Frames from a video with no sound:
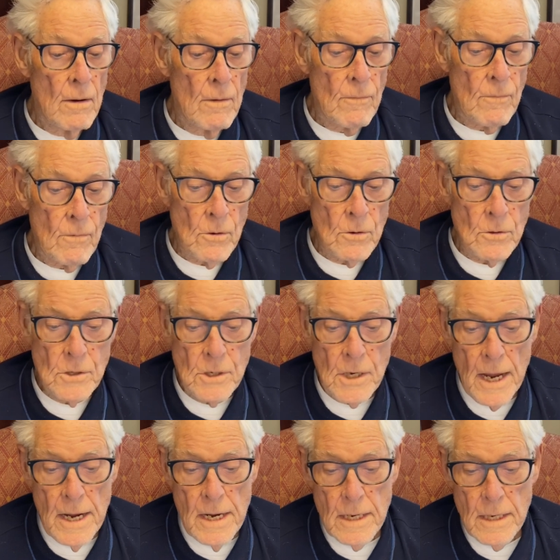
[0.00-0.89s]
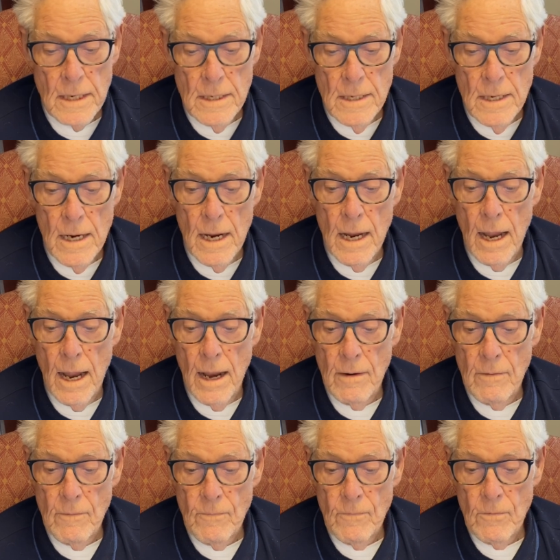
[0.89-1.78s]
forsaken
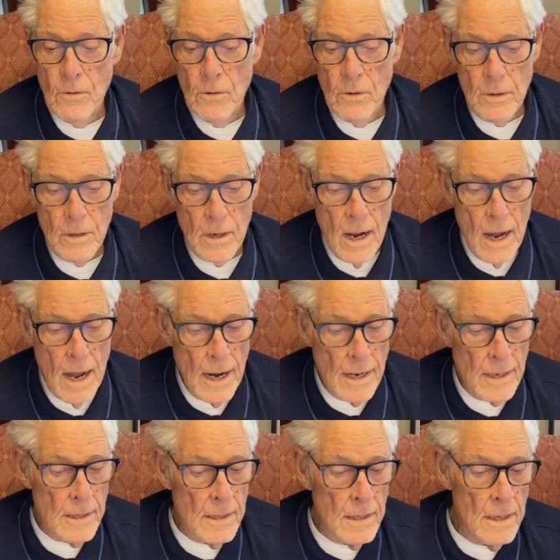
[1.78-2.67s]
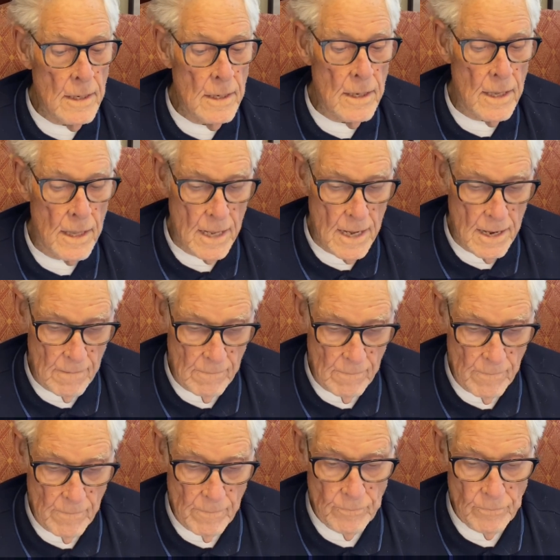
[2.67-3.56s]
and forgotten
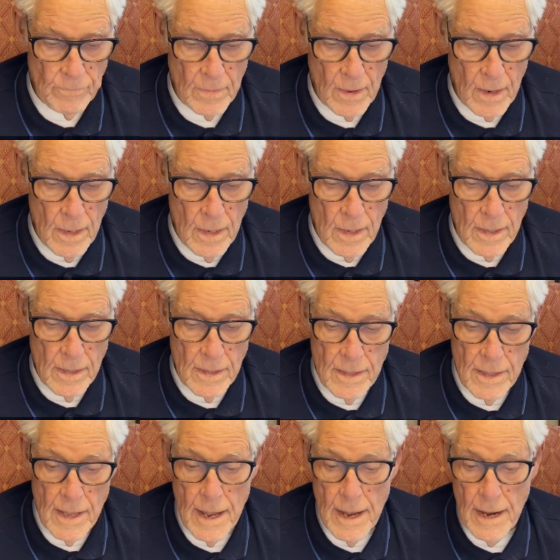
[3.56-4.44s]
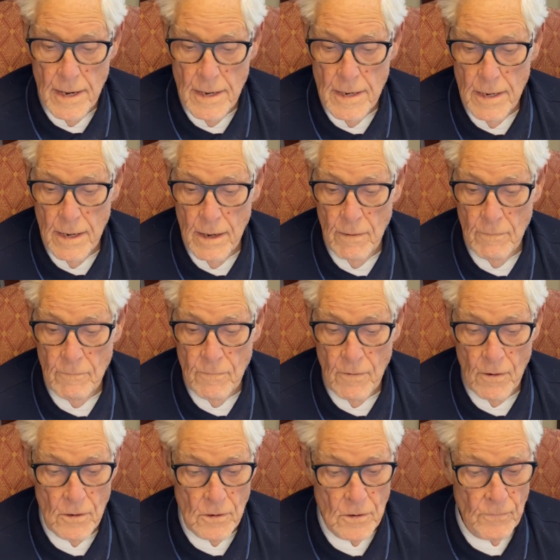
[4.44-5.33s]
them. Then in
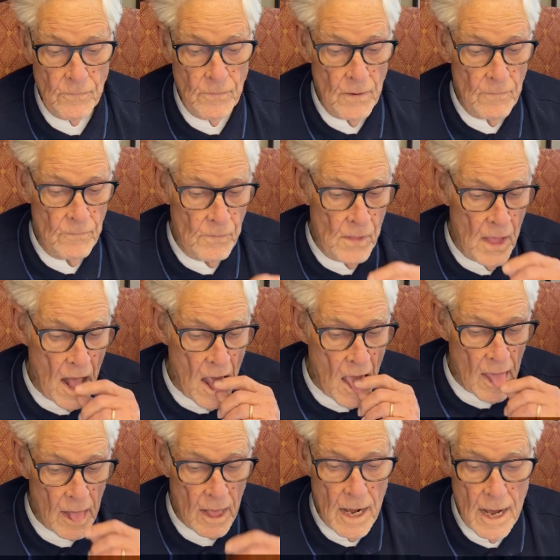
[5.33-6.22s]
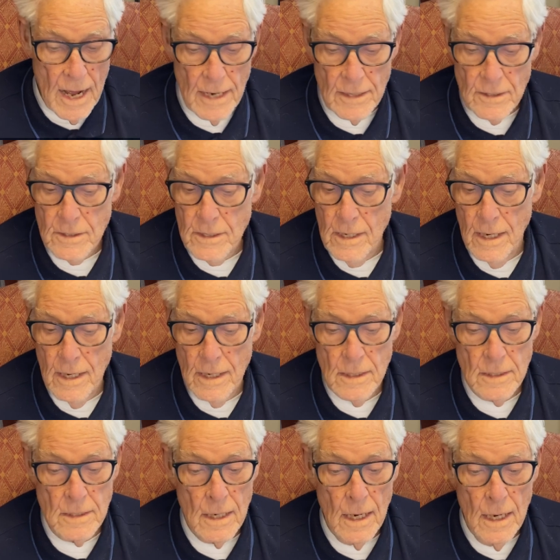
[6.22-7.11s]
verse 15, God
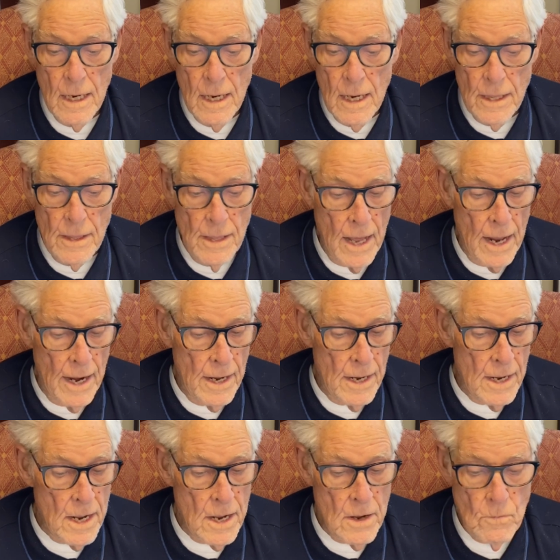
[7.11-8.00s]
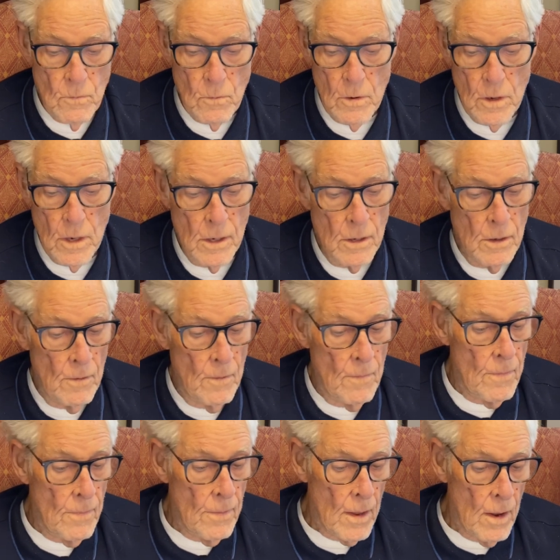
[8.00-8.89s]
says that he will
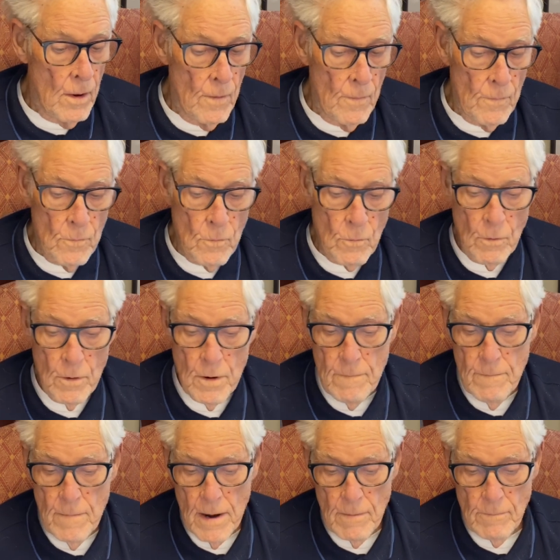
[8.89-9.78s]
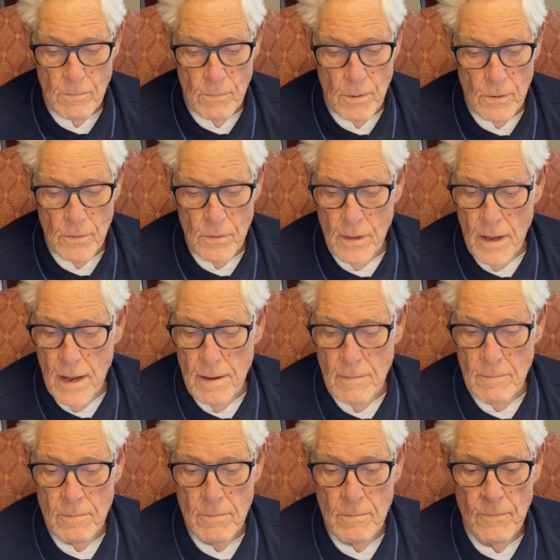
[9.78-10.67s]
remember
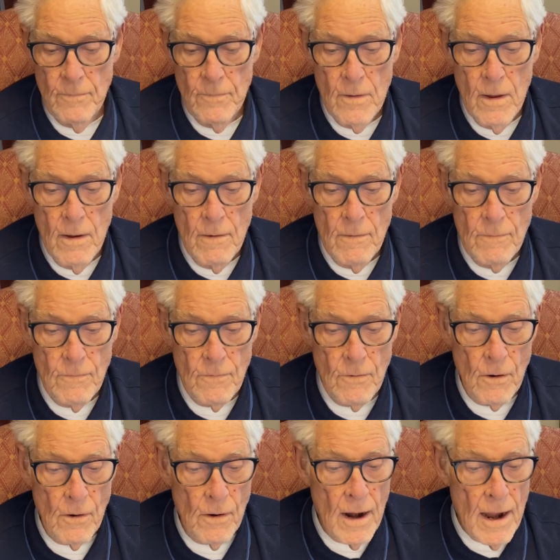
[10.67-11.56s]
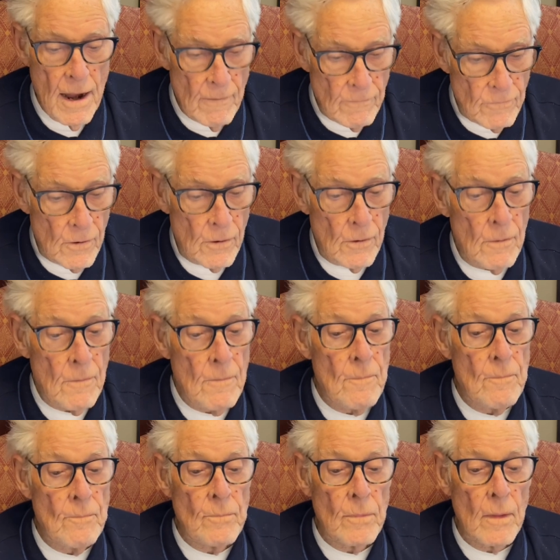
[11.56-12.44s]
them forever.
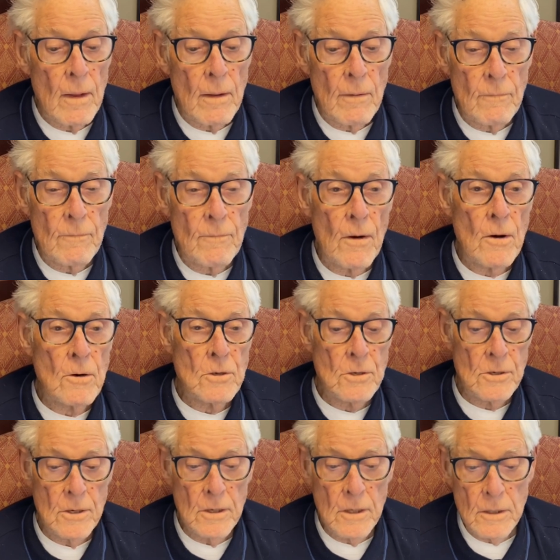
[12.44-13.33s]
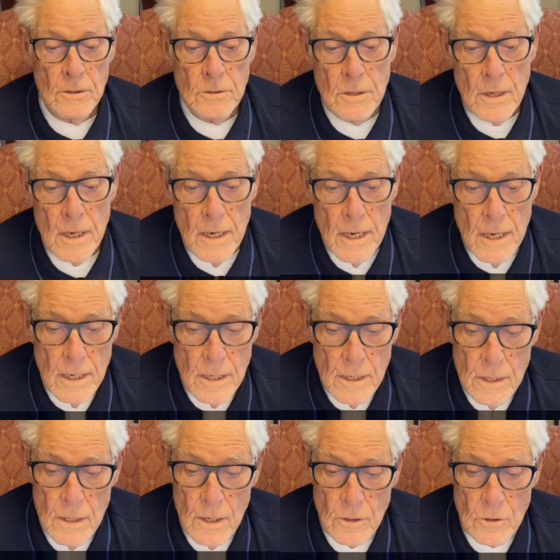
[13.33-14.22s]
Verse
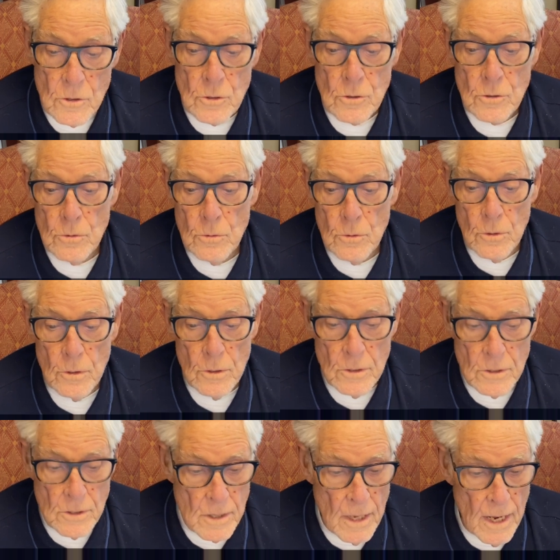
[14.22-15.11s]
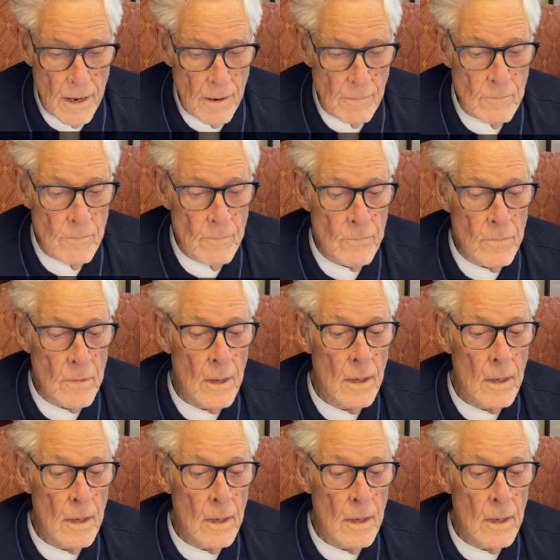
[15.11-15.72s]
16 assures them